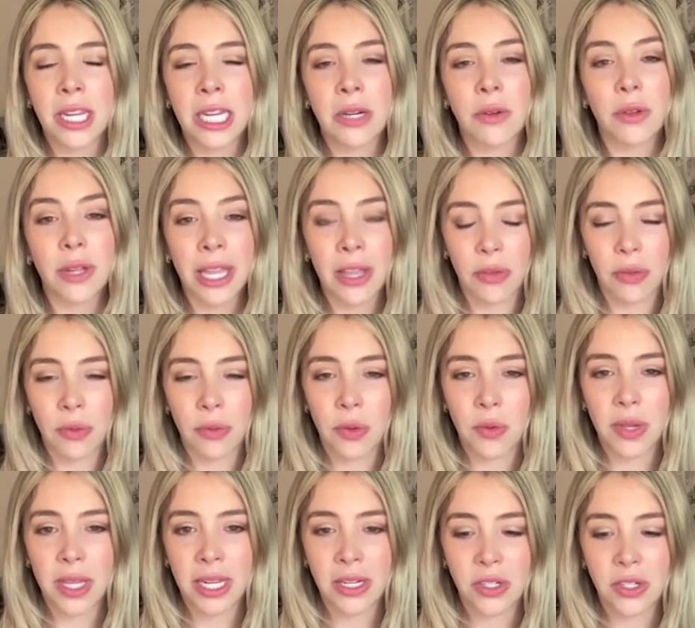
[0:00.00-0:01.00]
get
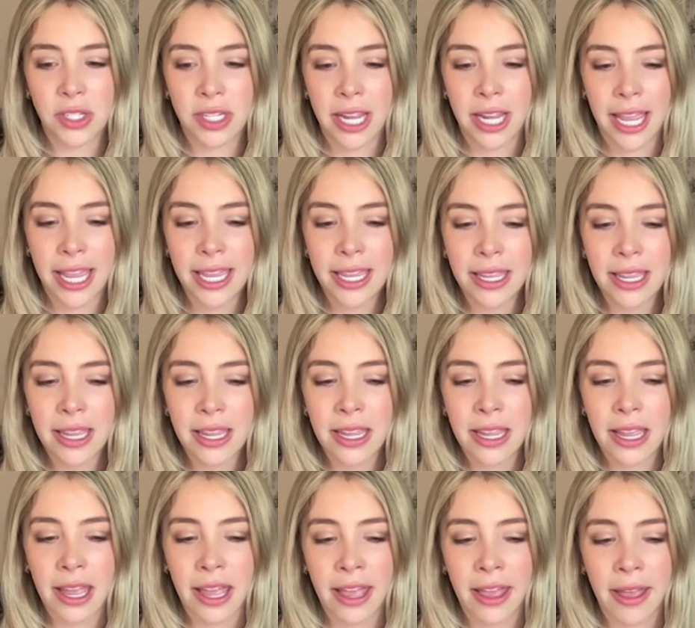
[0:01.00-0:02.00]
through each day.
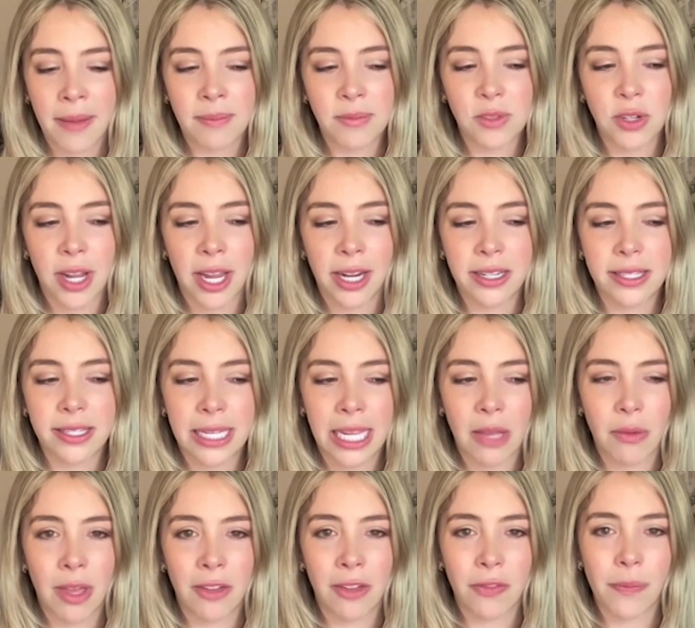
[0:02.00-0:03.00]
Try to
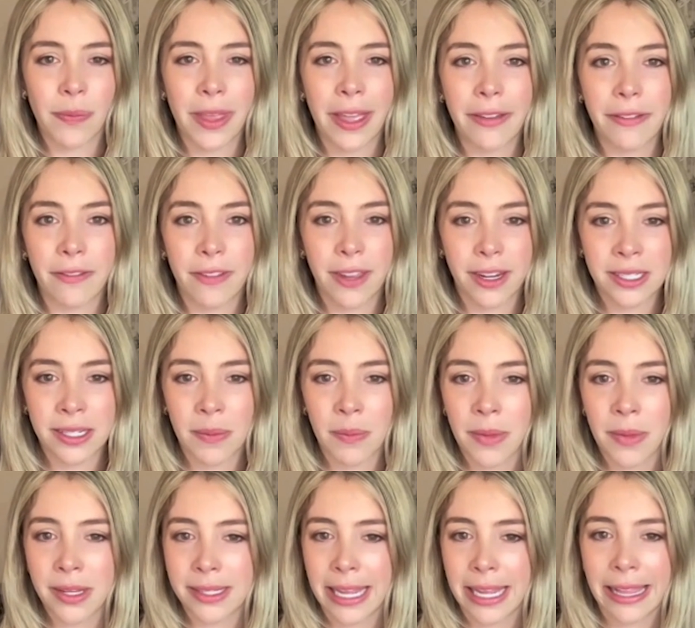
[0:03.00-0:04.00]
stay away from that
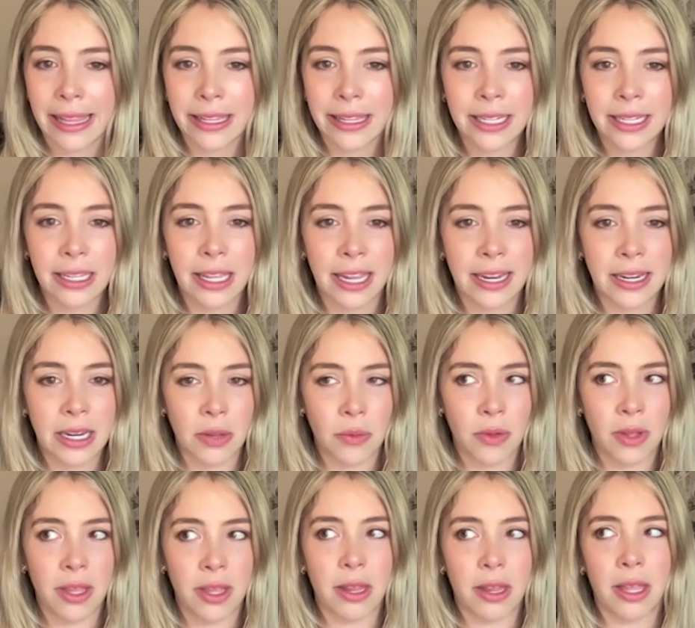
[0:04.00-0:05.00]
victim mentality. I
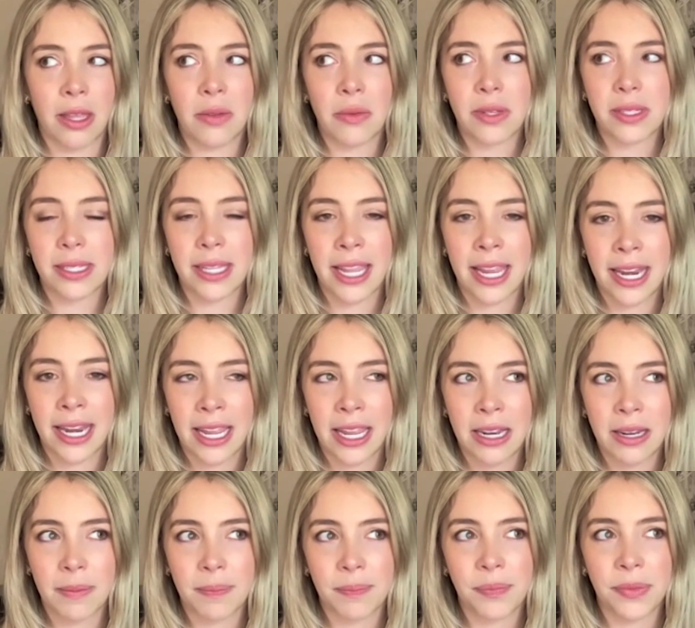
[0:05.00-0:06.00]
know it. I was in
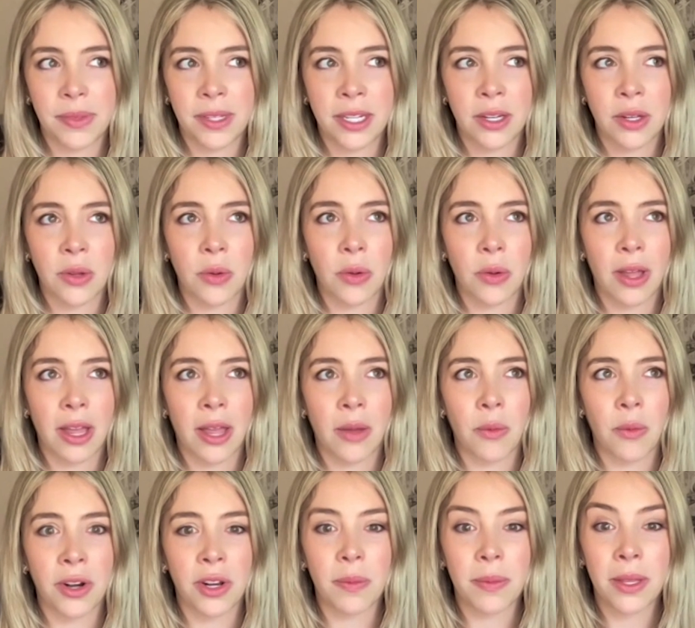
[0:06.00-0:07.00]
it.
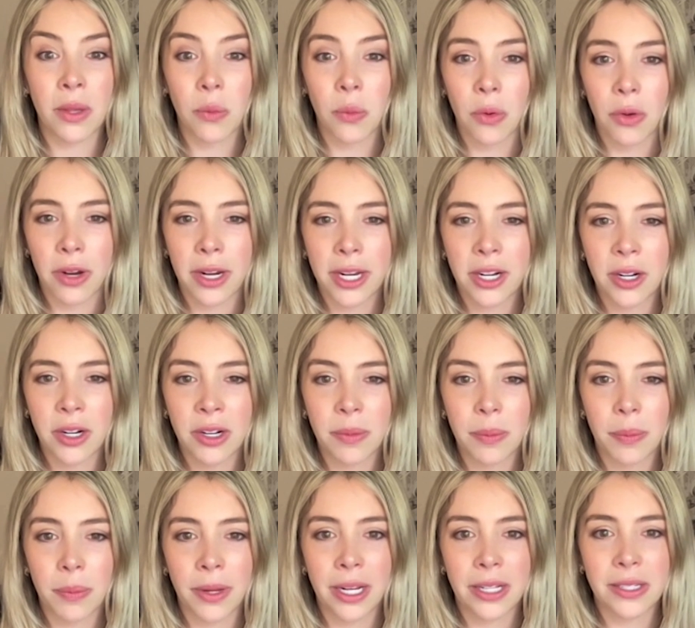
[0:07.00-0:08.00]
I want to be a
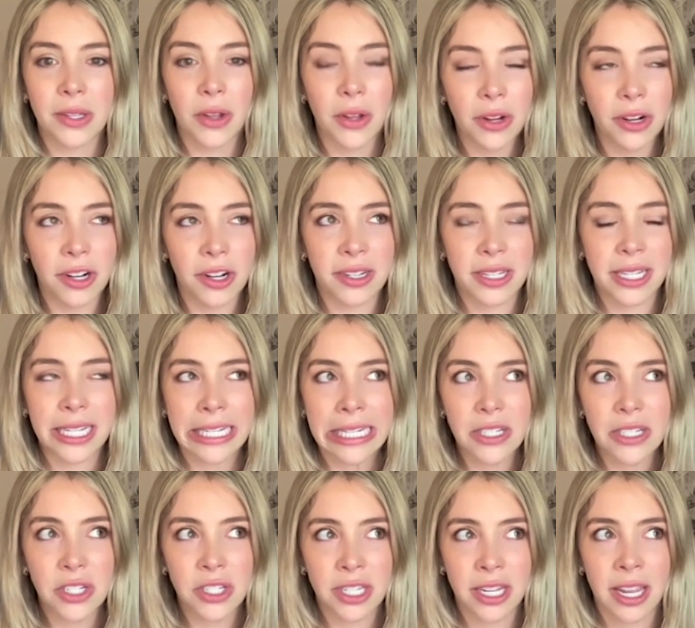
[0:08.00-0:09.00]
warrior, but it's hard.
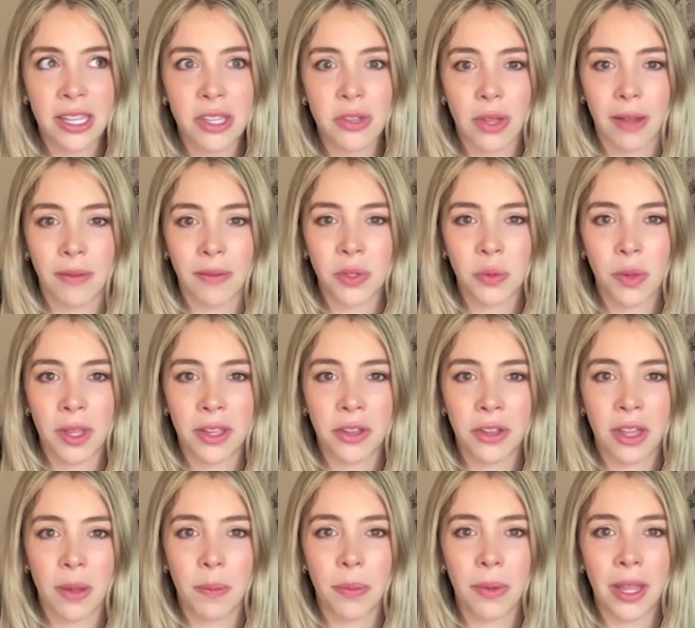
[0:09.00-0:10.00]
Each day you have to
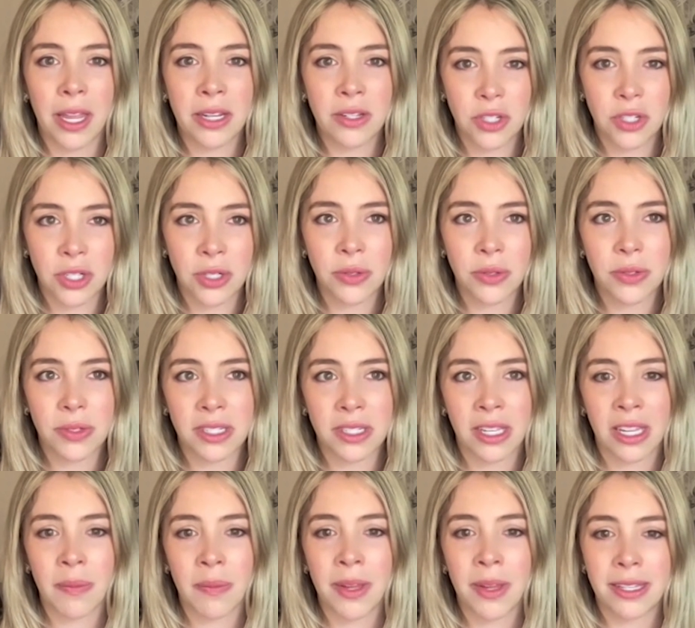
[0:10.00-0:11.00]
wake up and choose
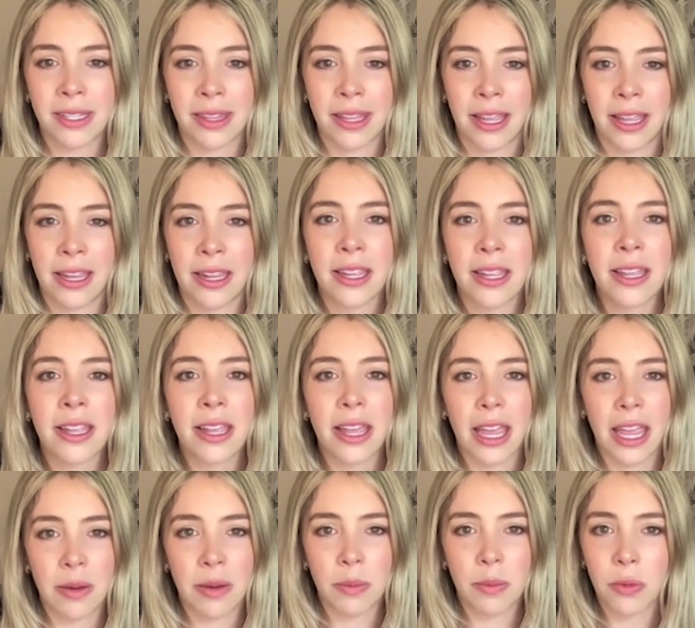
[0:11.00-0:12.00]
to commit to that
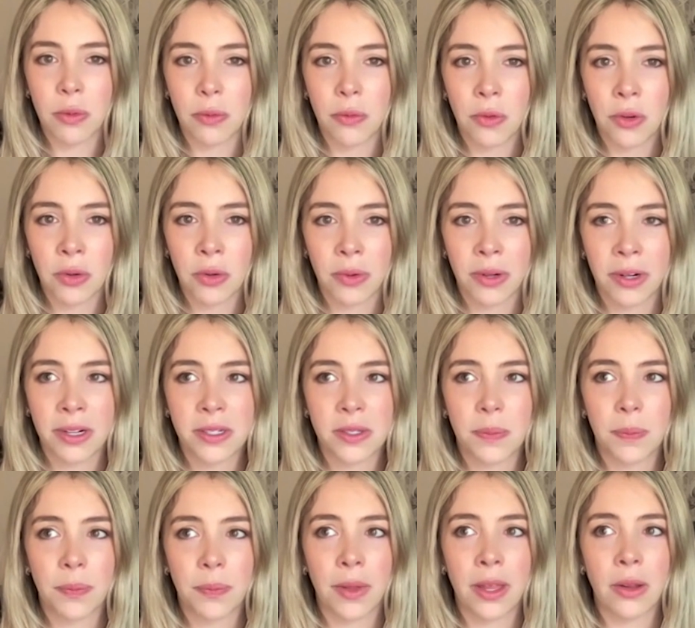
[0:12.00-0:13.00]
and move
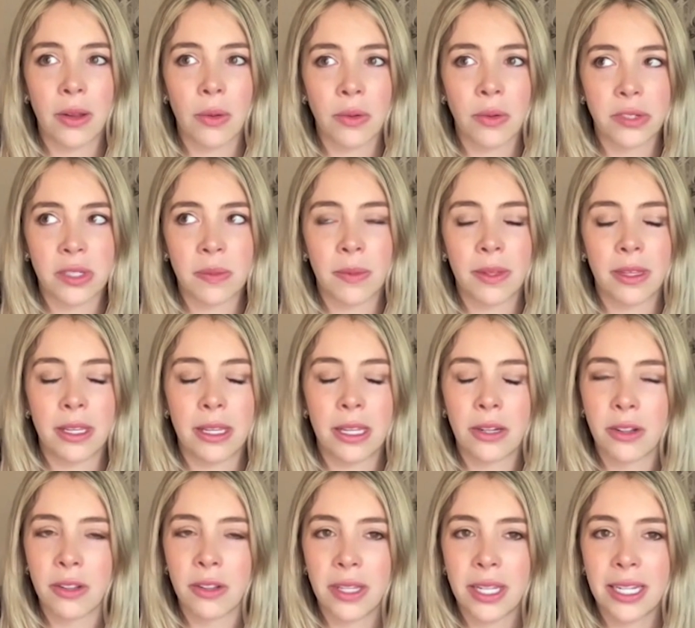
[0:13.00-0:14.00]
forward. But
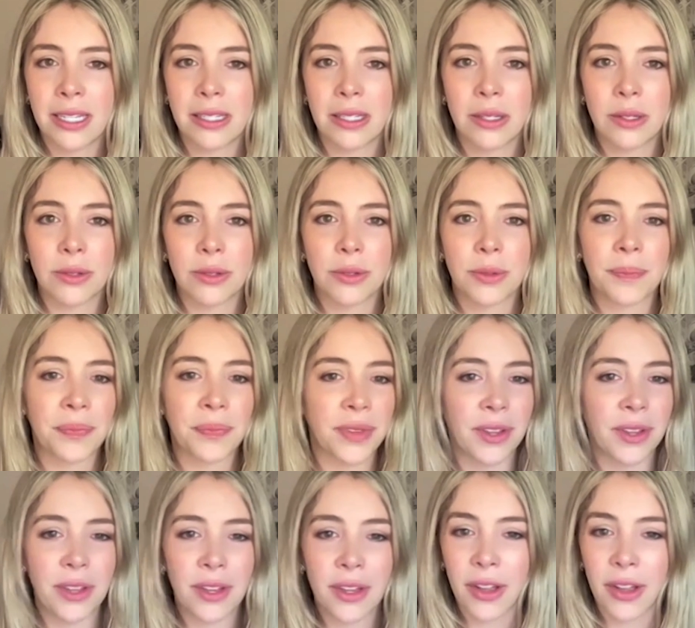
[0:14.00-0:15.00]
ultimately it'll lead to
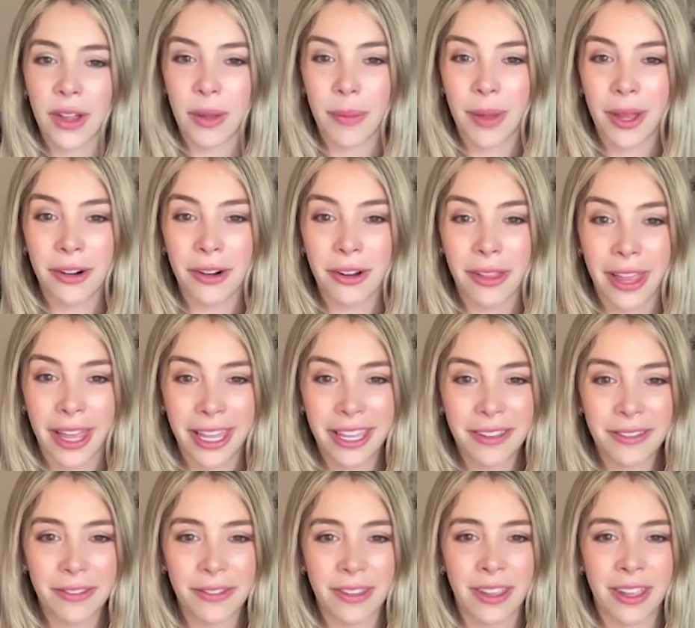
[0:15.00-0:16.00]
a better
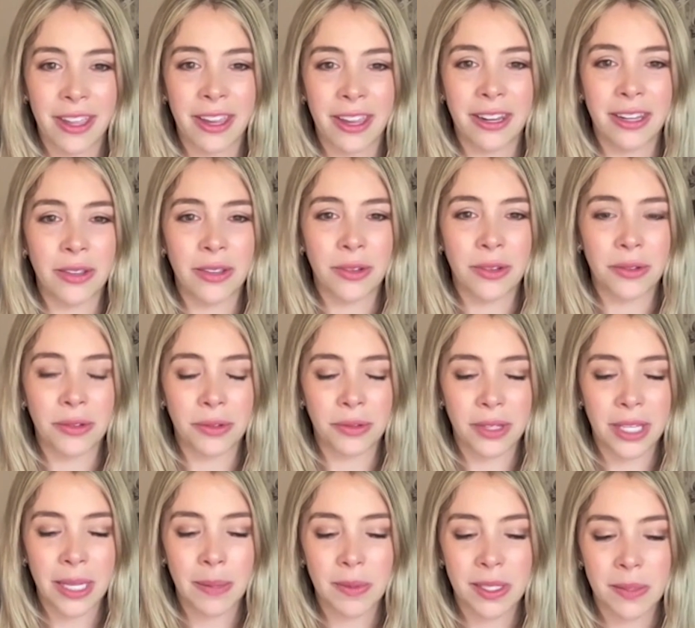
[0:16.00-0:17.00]
life, and
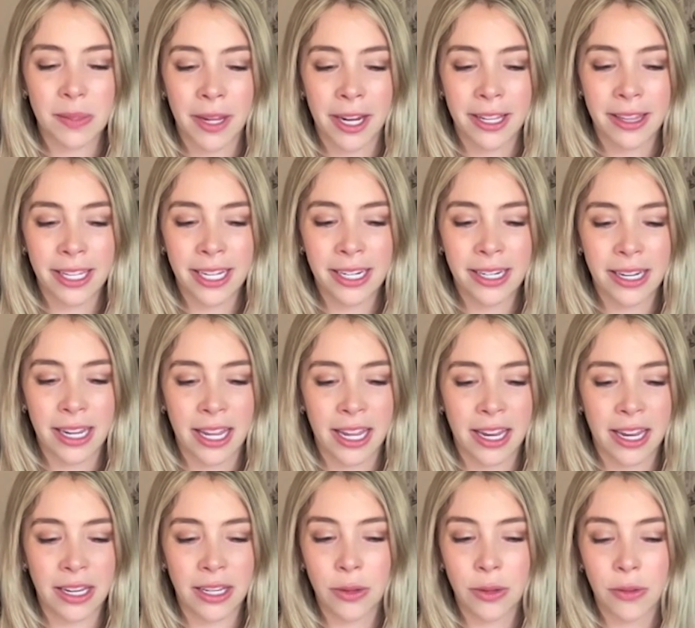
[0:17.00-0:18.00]
you'll keep smiling
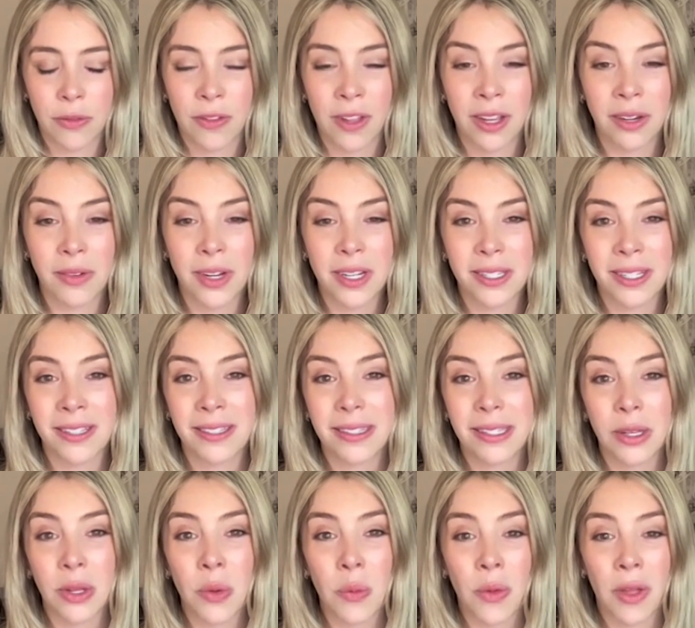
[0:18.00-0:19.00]
and you'll find reasons
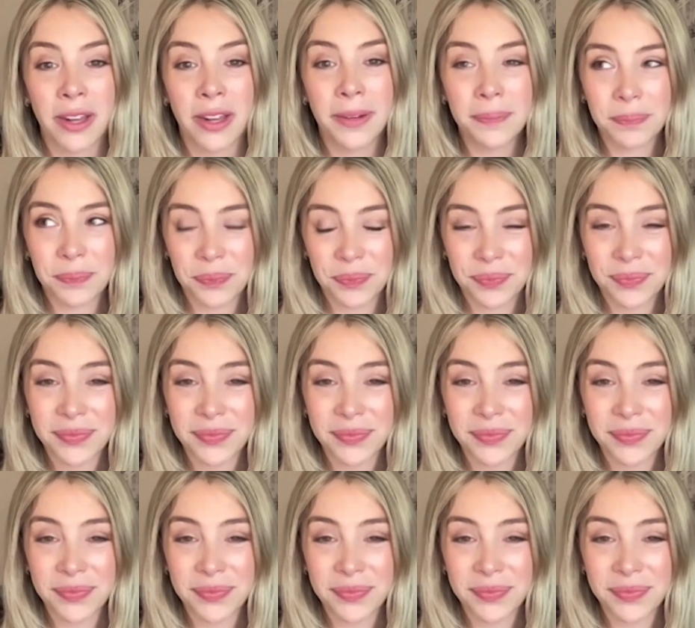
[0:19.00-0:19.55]
to go on.